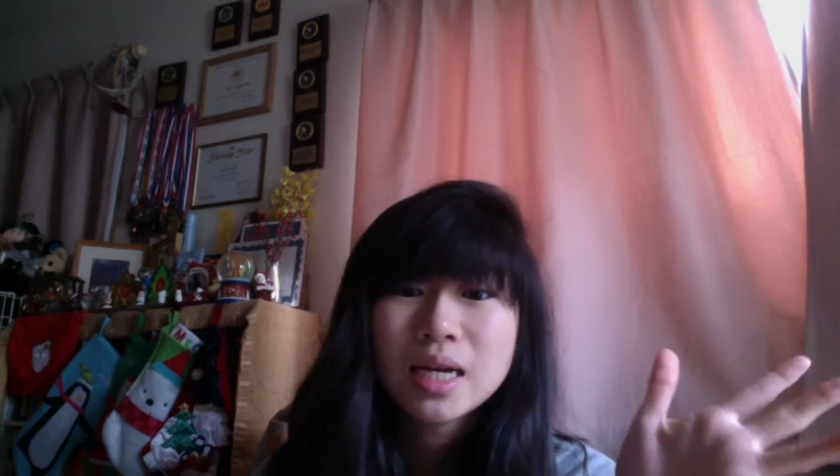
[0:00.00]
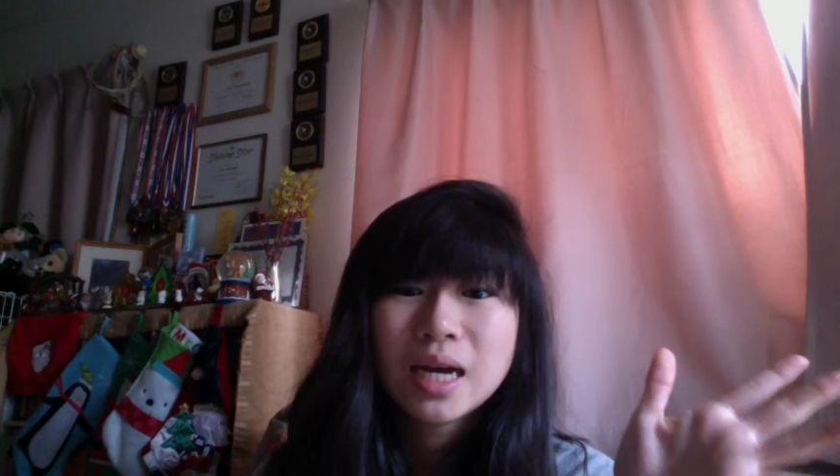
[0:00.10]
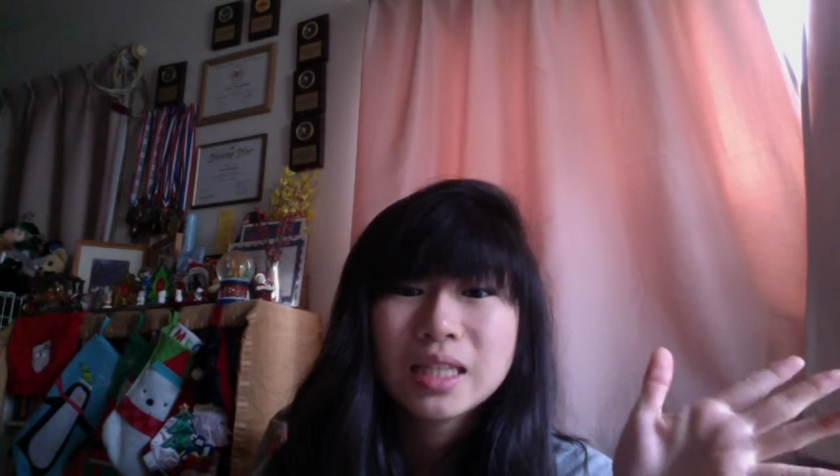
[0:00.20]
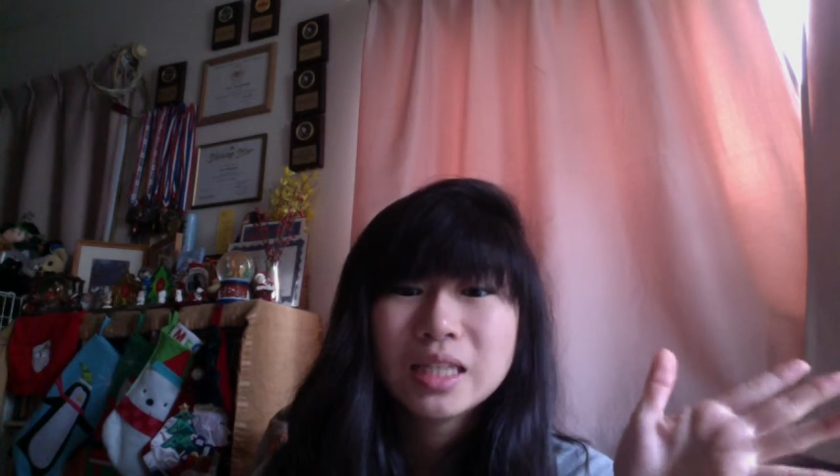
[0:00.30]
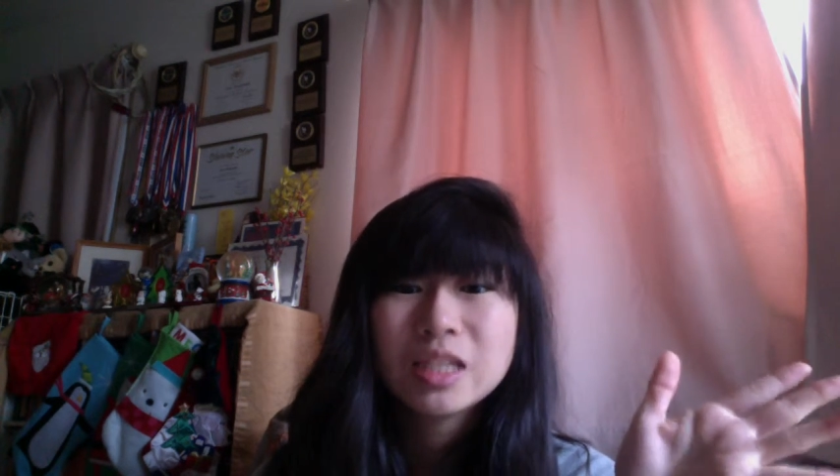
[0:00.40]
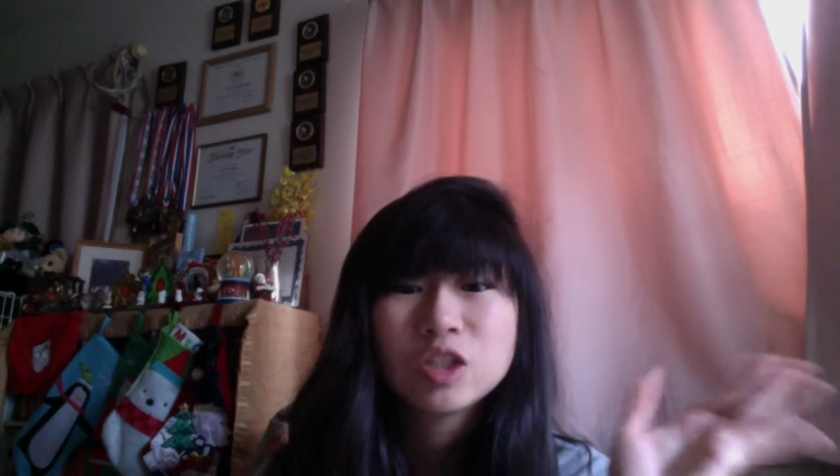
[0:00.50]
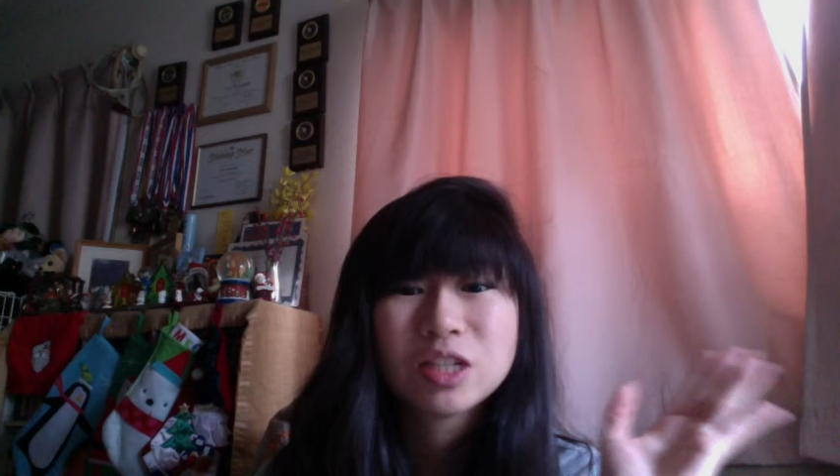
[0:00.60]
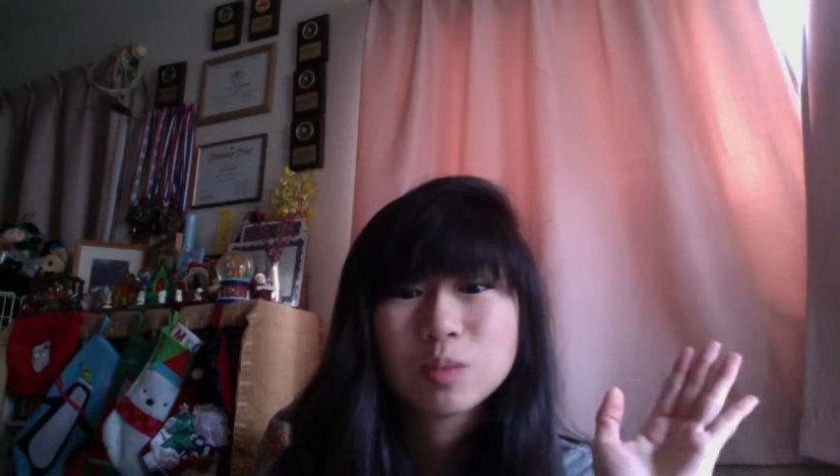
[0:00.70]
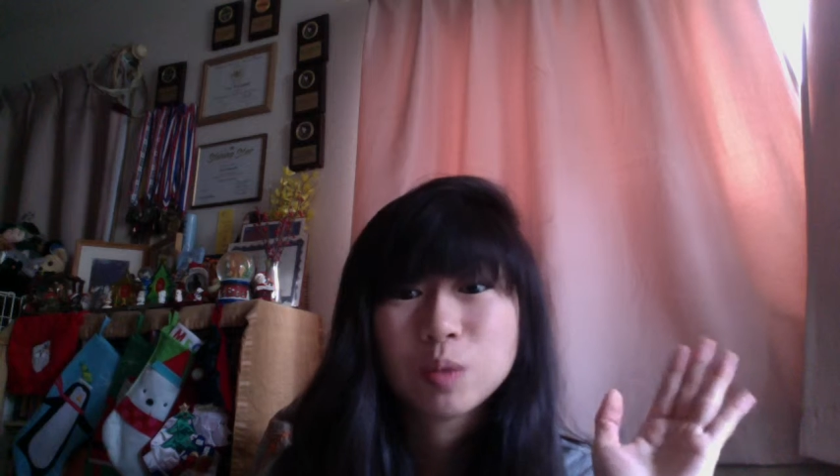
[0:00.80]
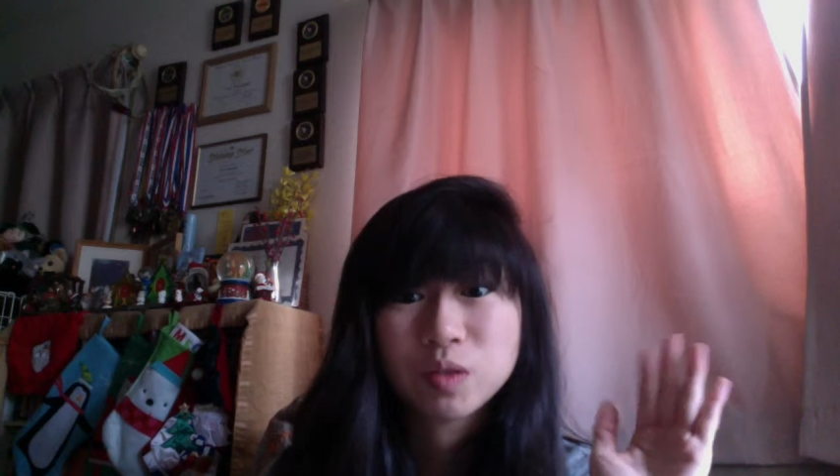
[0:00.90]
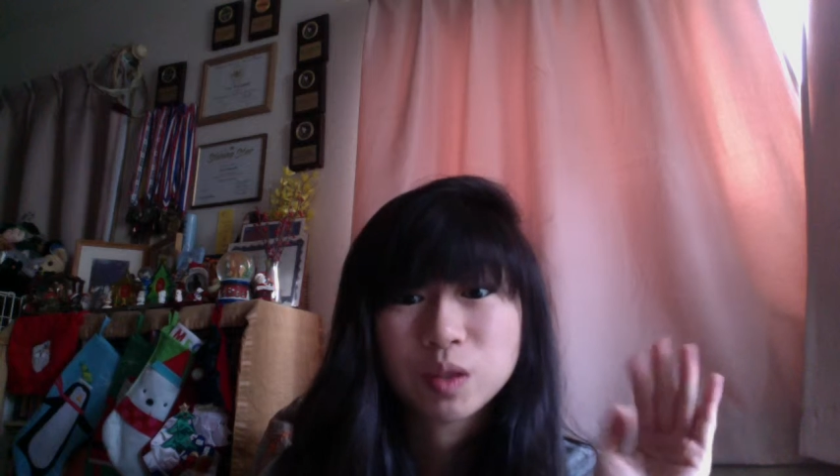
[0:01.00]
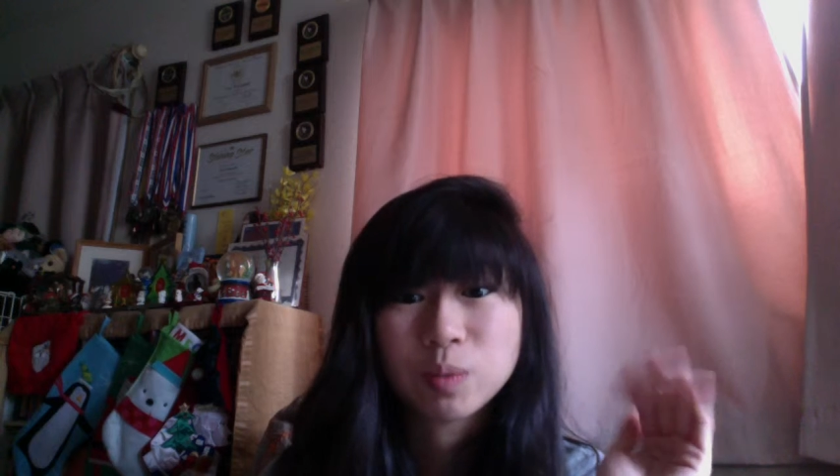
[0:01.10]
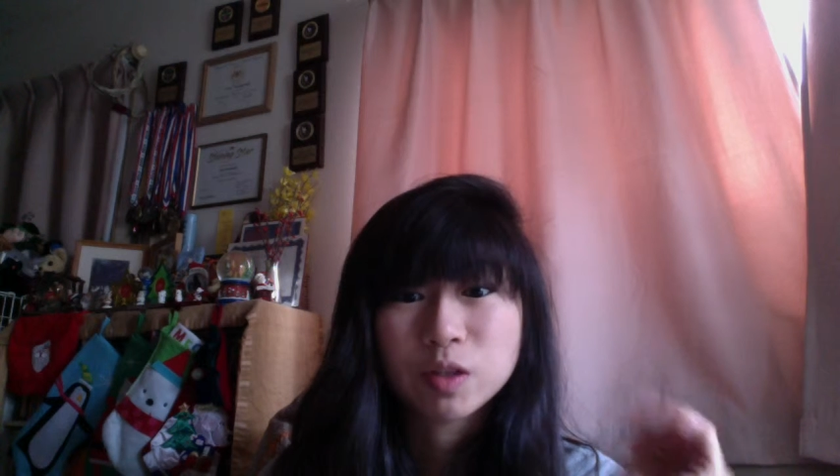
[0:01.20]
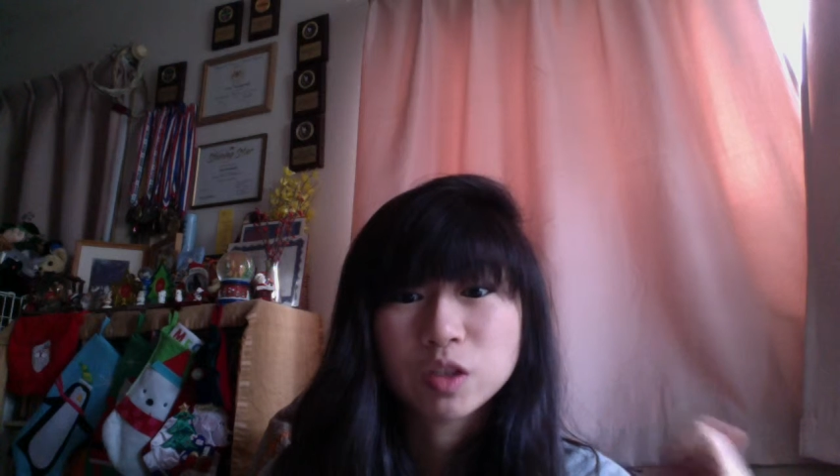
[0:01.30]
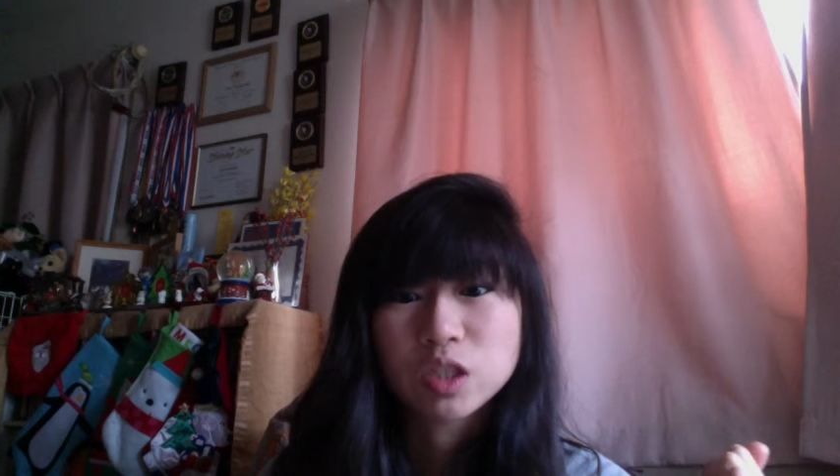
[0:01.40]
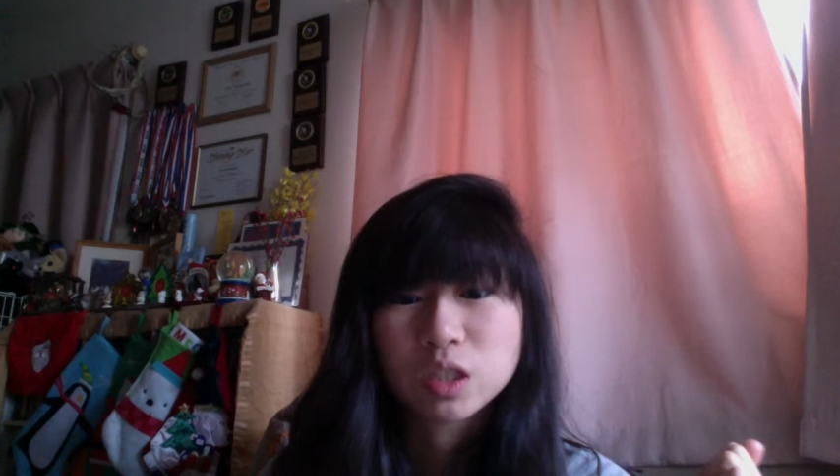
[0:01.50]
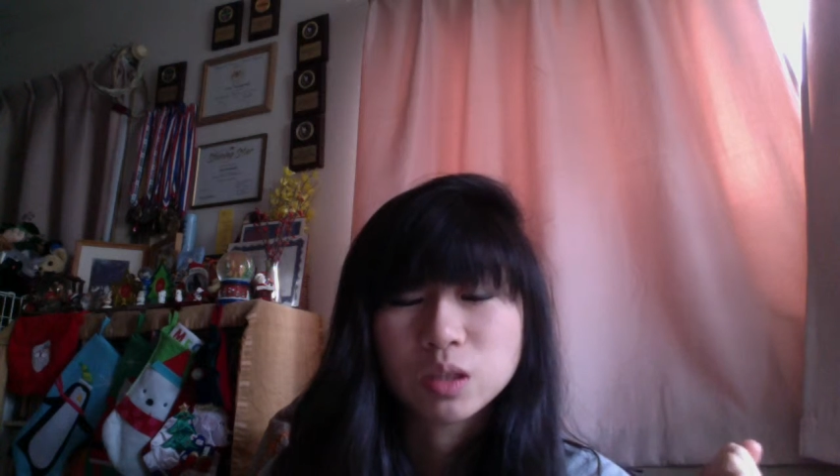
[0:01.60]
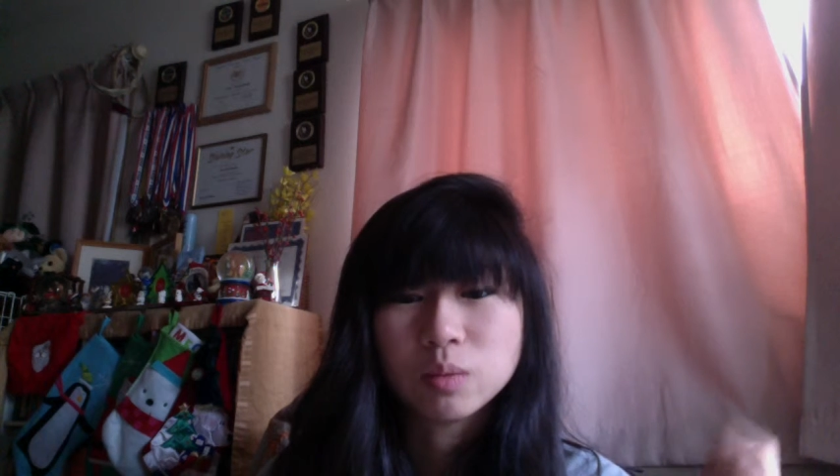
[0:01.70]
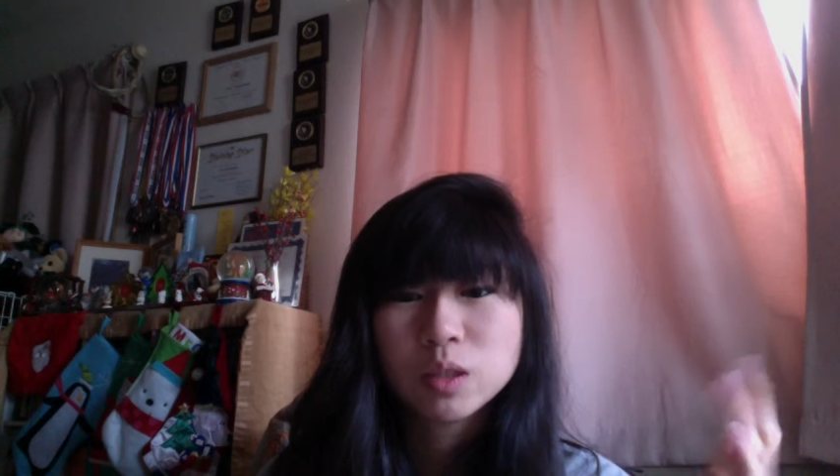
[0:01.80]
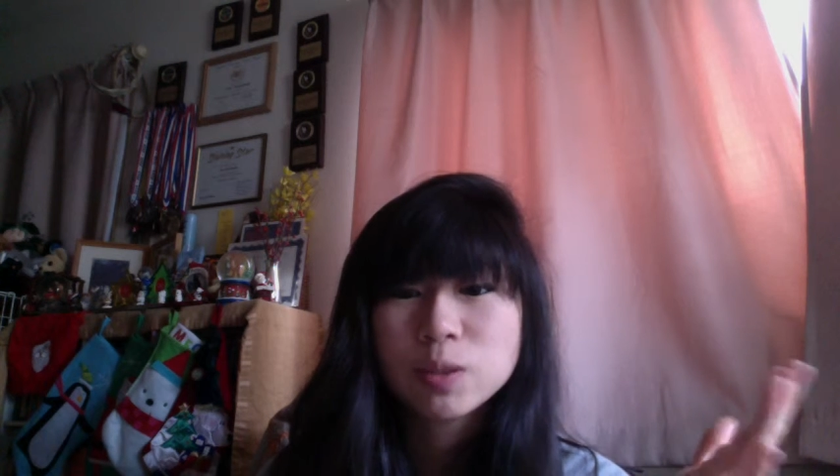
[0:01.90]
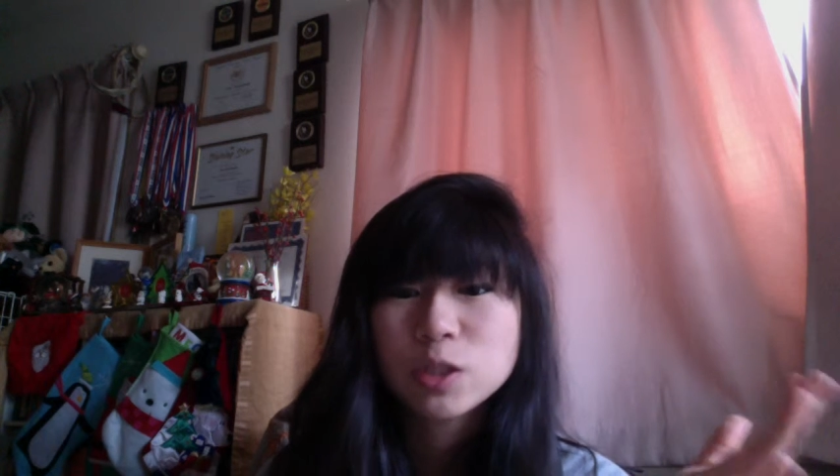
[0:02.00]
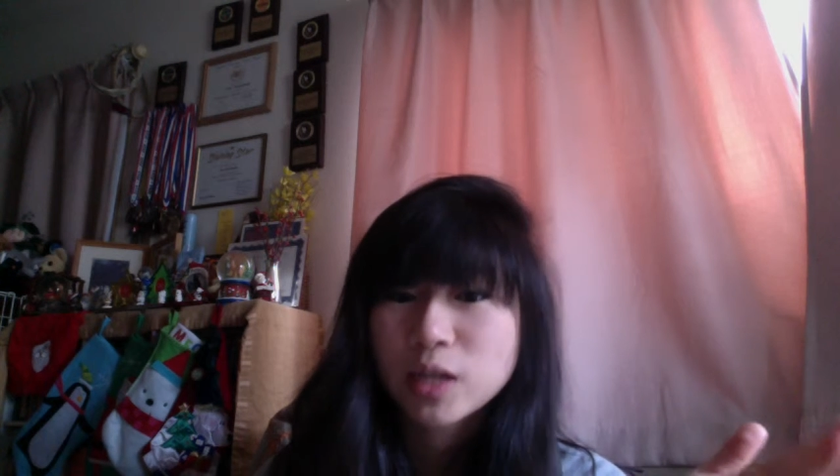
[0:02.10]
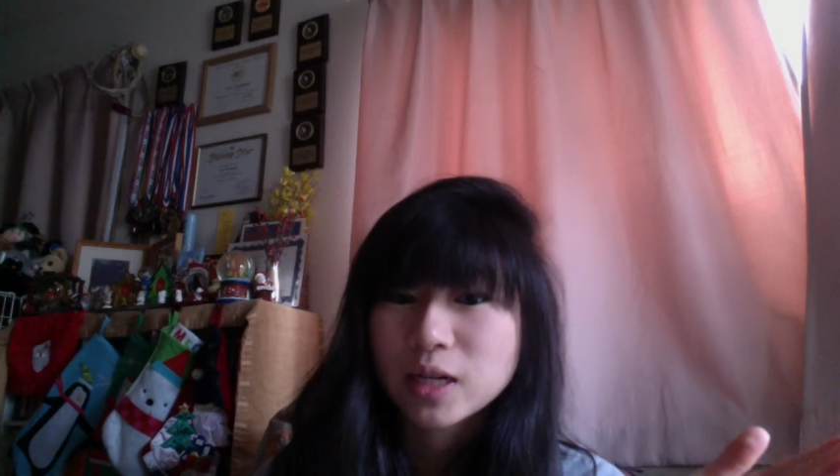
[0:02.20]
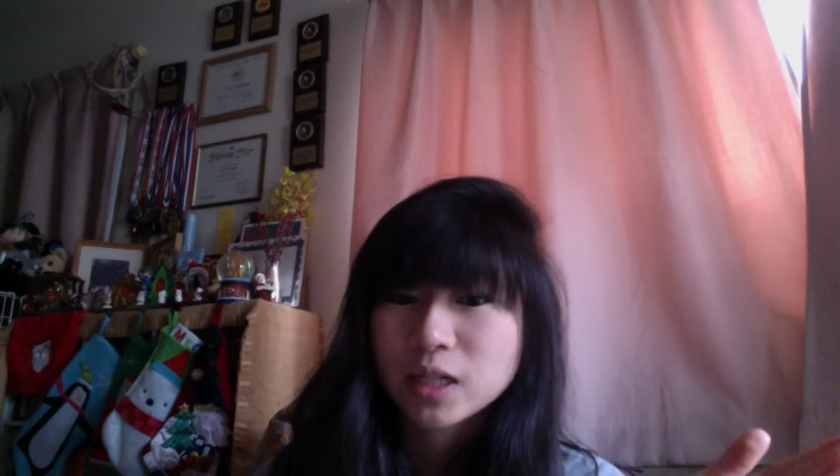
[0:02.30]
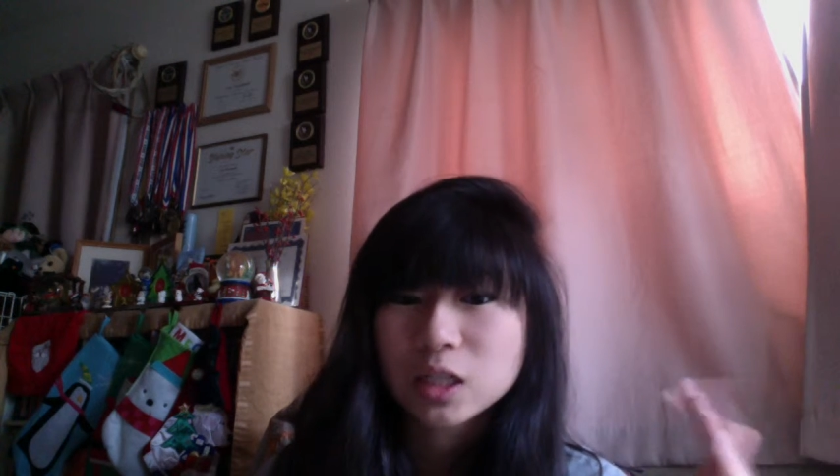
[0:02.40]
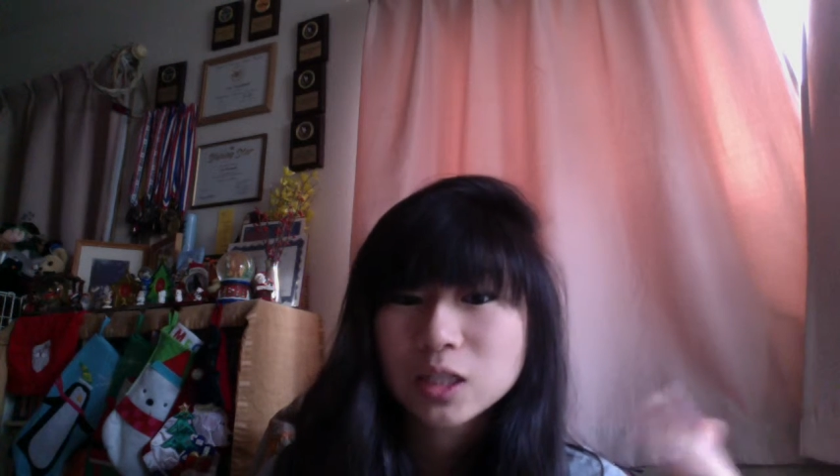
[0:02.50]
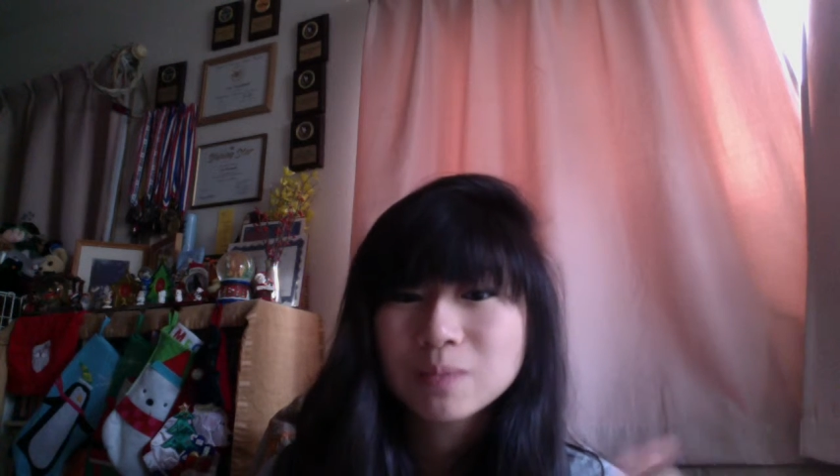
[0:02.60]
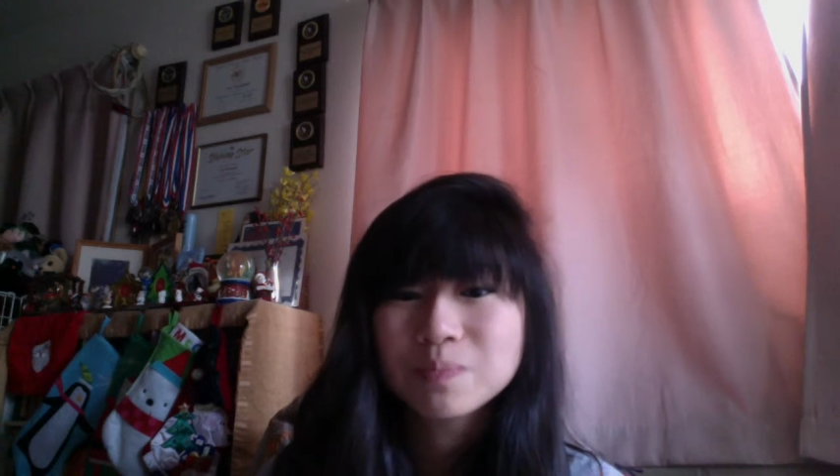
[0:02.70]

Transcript: I think he just has perfect parents too. Must be genetics.